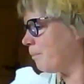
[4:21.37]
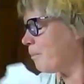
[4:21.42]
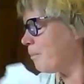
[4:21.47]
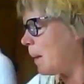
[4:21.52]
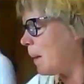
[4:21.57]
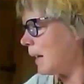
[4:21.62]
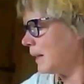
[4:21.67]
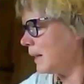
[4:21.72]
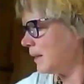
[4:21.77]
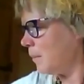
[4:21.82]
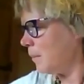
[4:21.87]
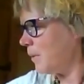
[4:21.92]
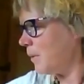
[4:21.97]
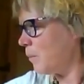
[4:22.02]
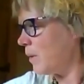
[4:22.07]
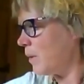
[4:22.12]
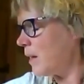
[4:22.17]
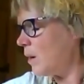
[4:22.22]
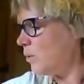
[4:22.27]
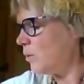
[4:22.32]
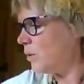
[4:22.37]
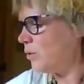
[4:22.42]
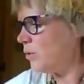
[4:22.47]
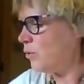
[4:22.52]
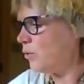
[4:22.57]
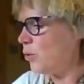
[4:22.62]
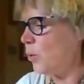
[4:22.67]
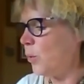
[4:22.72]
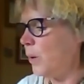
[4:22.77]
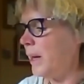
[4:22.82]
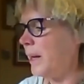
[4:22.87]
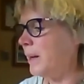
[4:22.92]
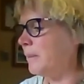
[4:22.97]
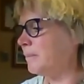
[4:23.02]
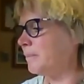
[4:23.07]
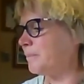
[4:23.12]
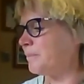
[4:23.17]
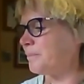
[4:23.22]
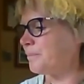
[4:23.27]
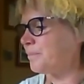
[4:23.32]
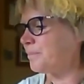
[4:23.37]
make something with those shortly.